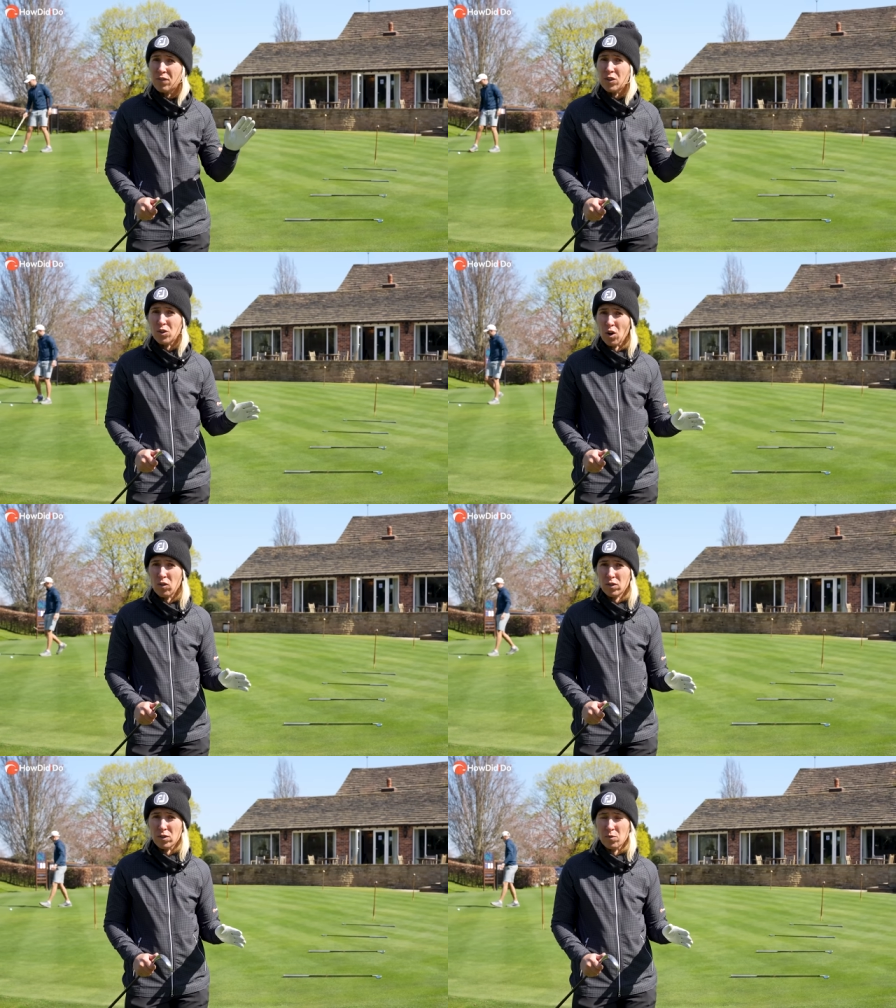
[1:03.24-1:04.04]
of your
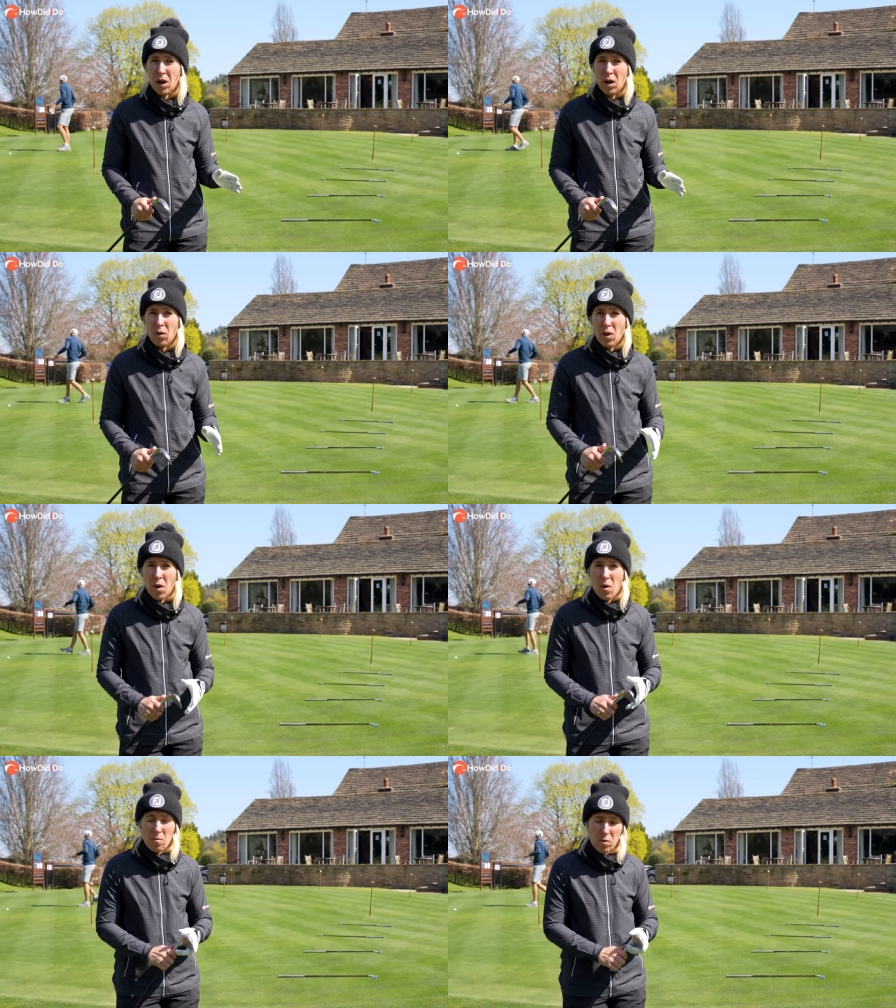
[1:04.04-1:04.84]
shots as well.
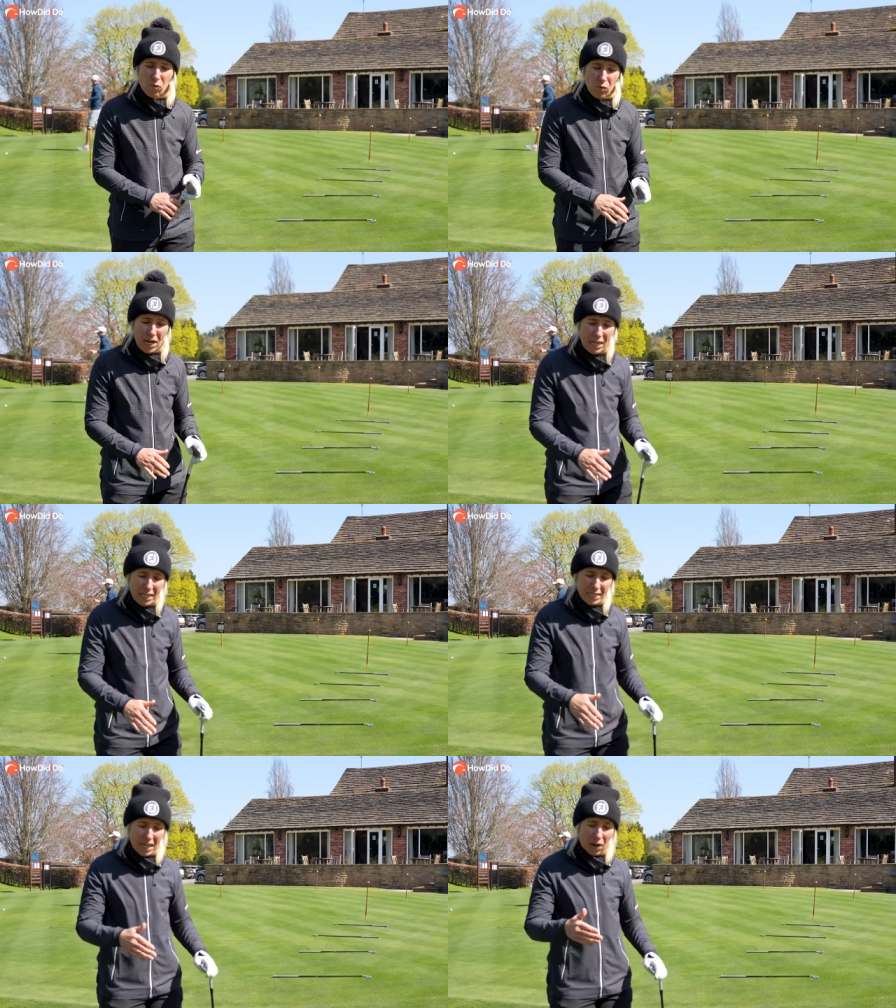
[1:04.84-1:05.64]
But really
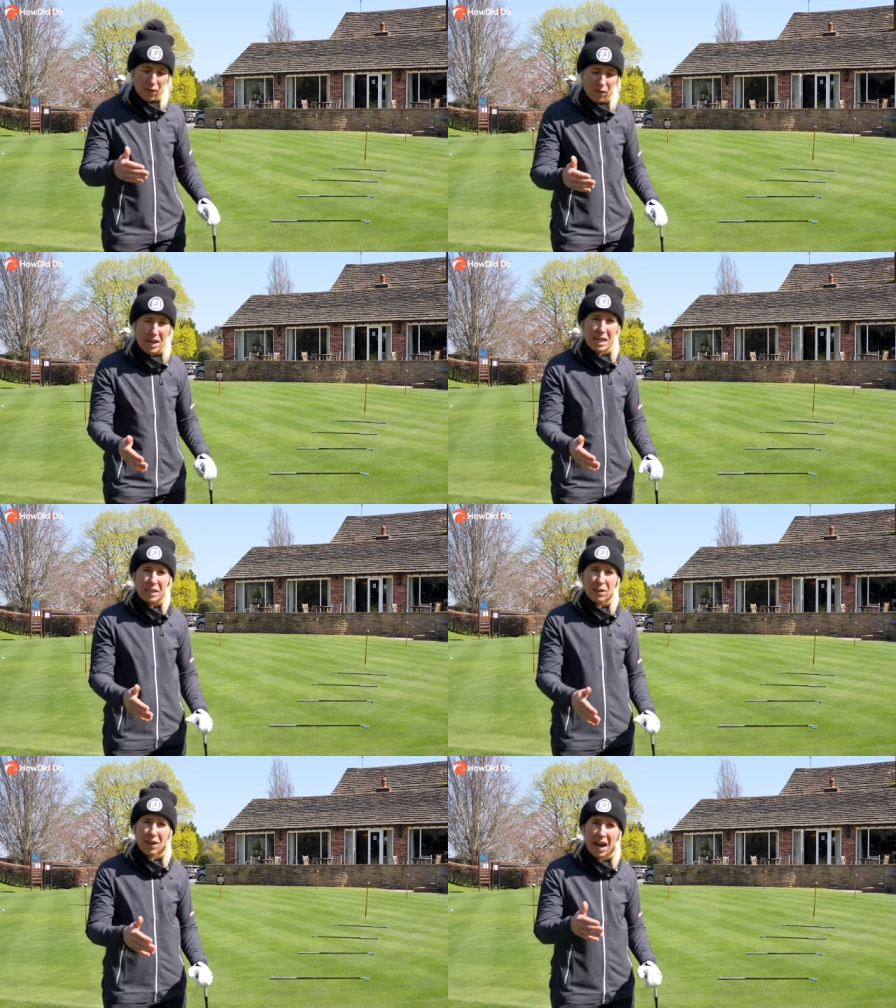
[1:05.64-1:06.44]
it's that
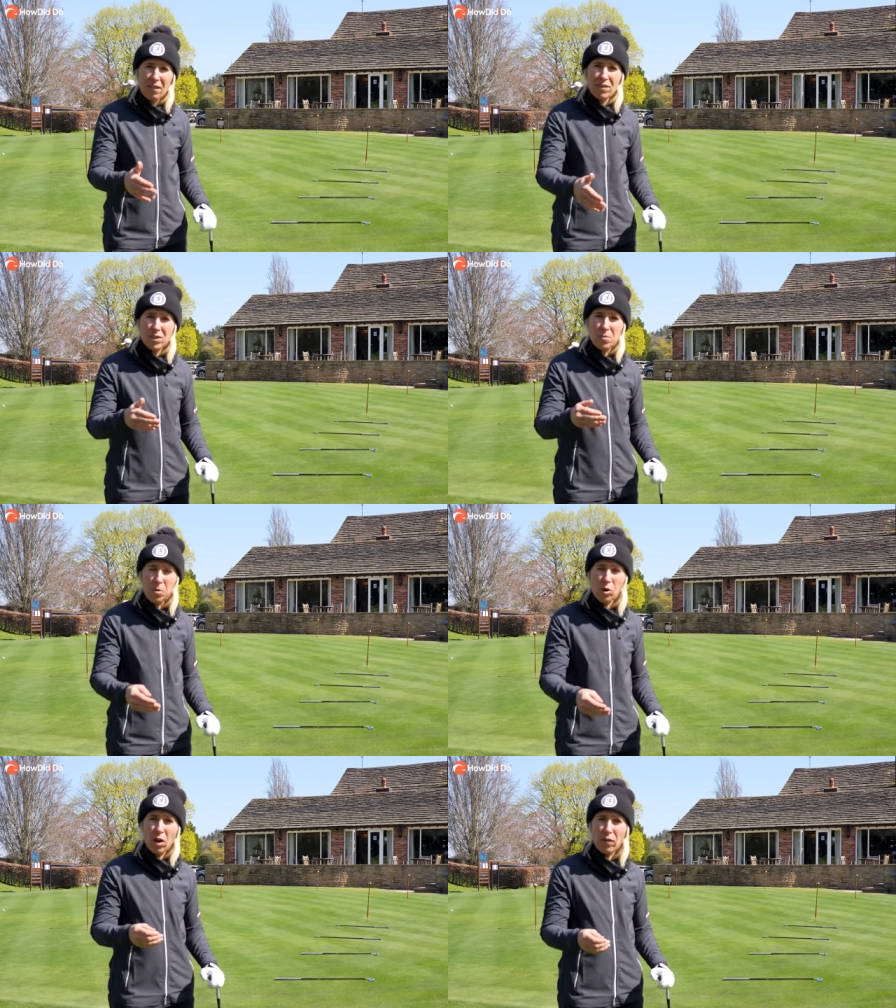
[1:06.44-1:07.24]
feeling of having to
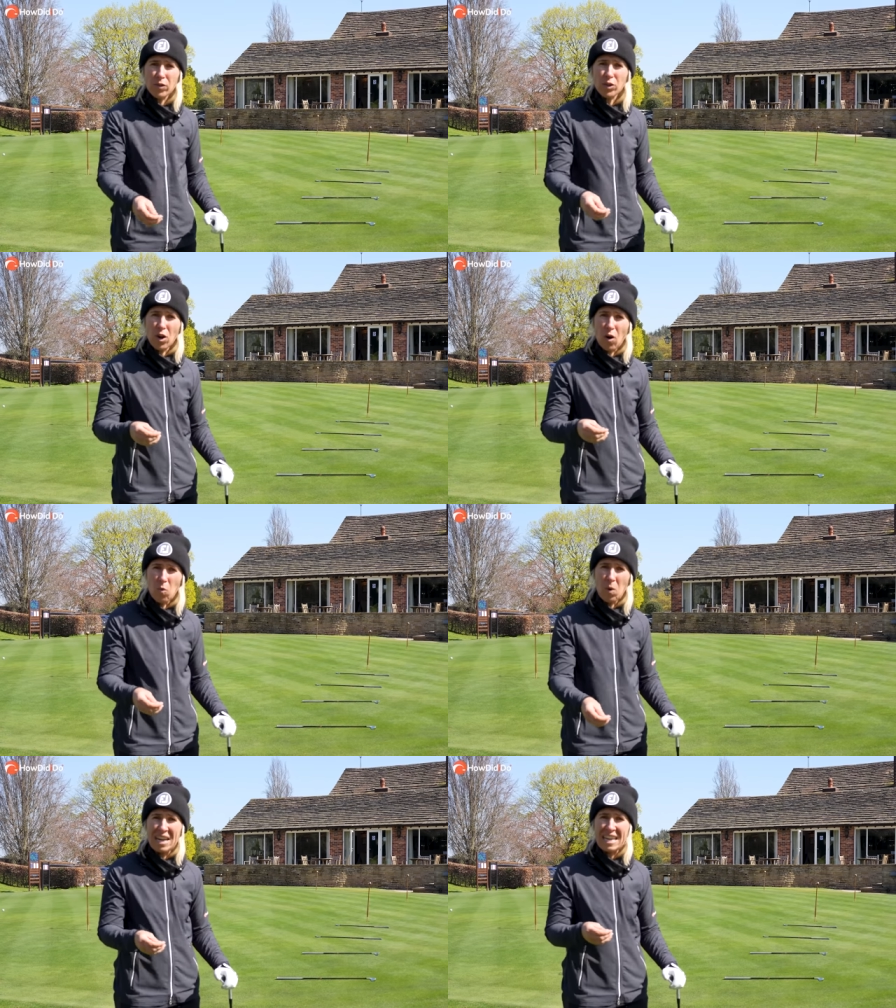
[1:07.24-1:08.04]
pull off a shot
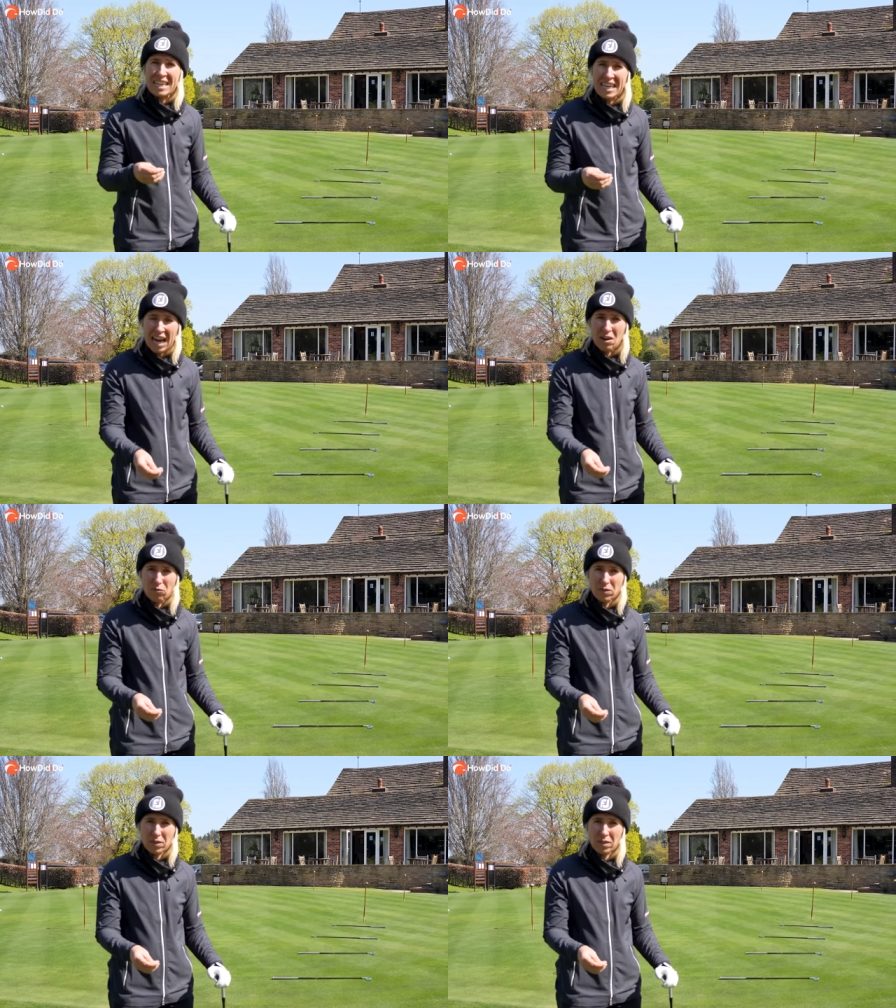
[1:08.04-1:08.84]
when it
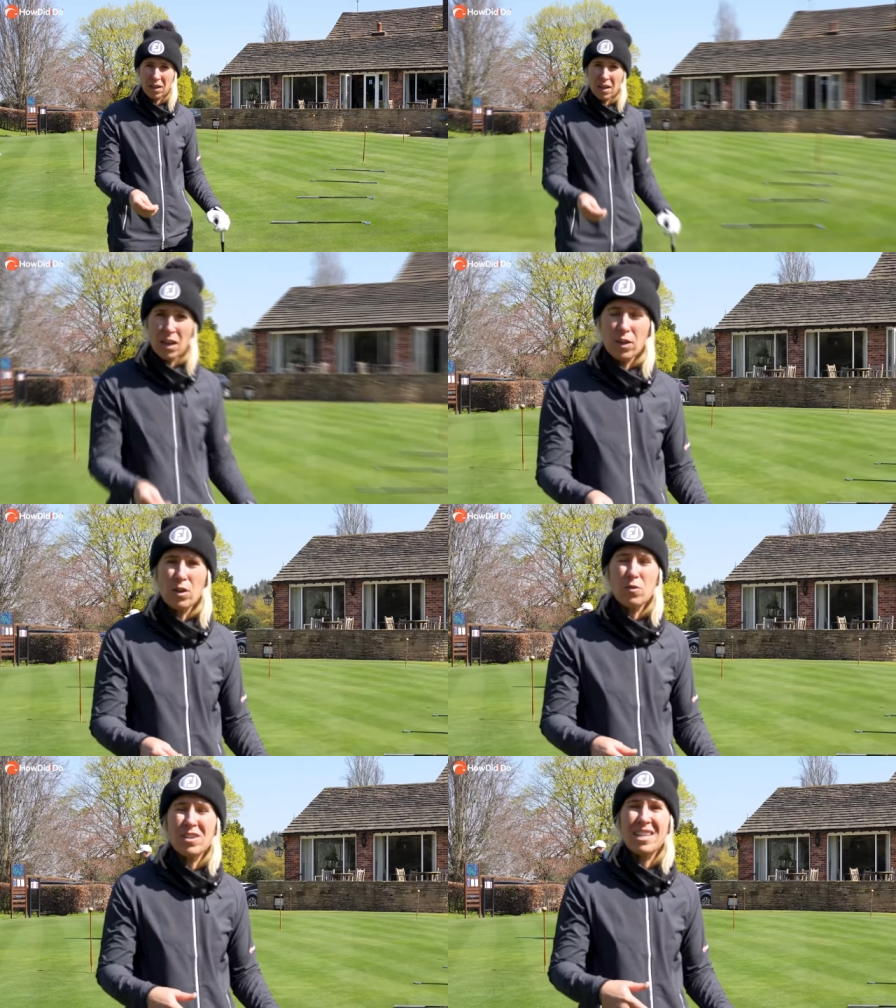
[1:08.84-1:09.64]
counts,
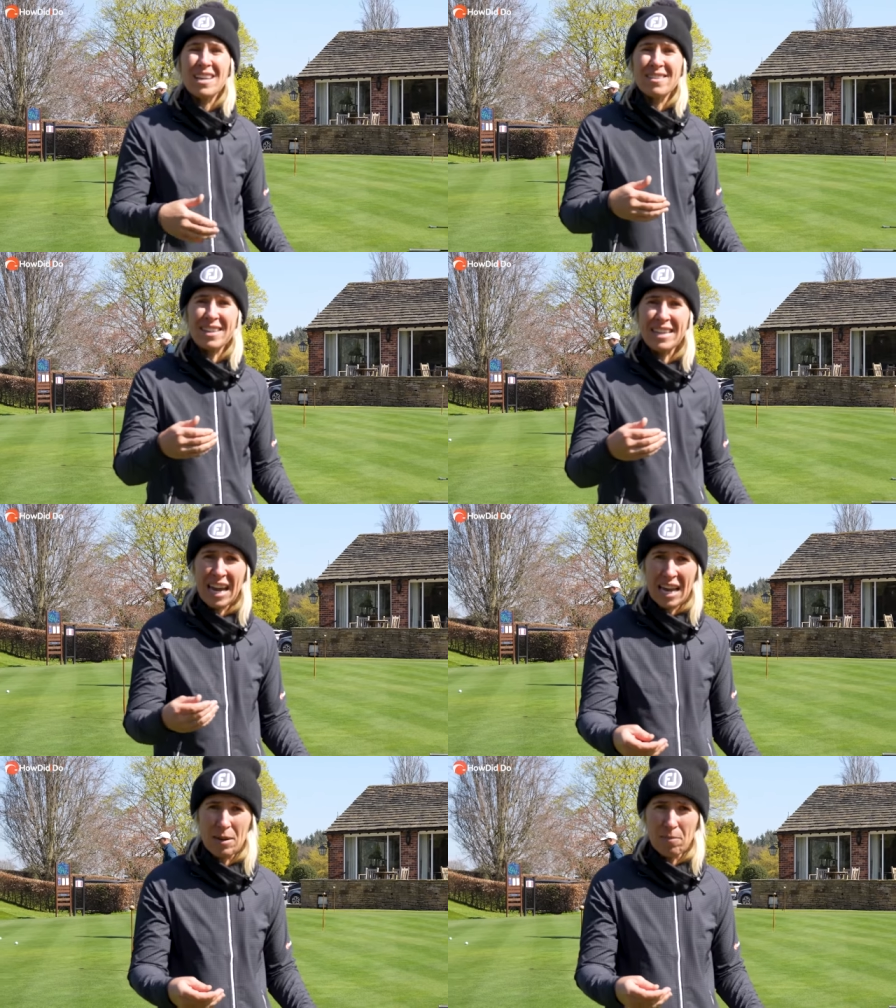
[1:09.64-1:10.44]
using it as a
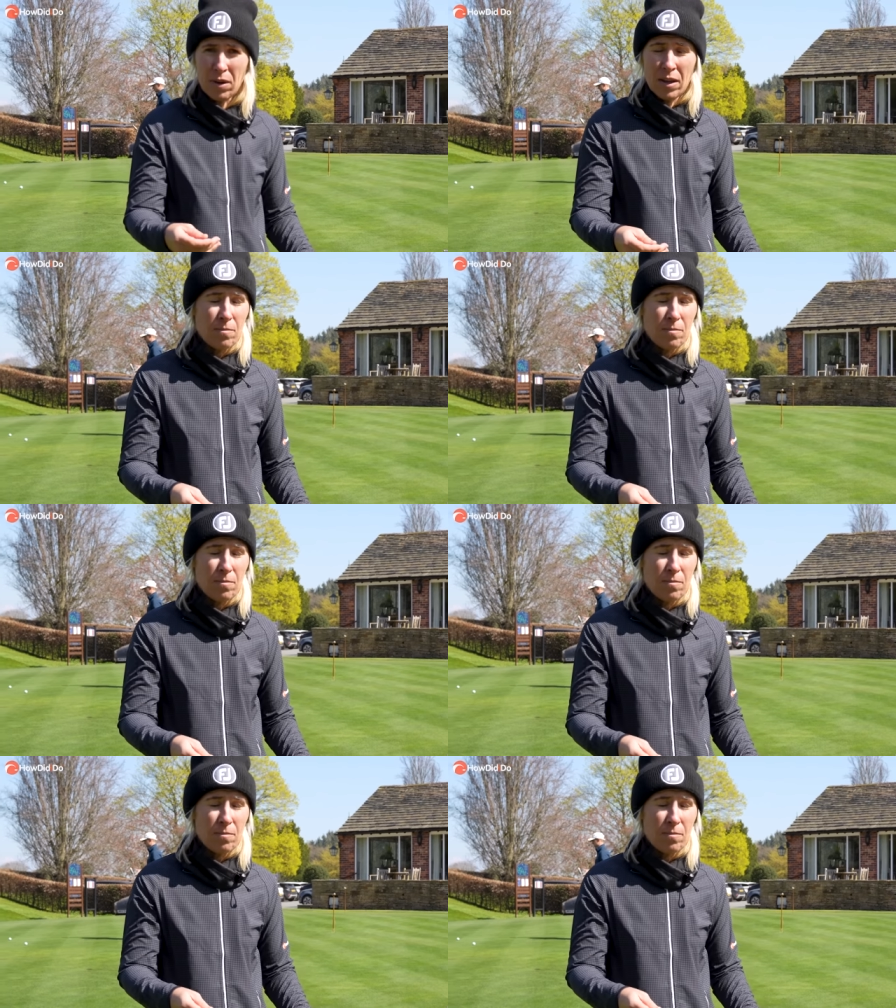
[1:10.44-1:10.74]
game.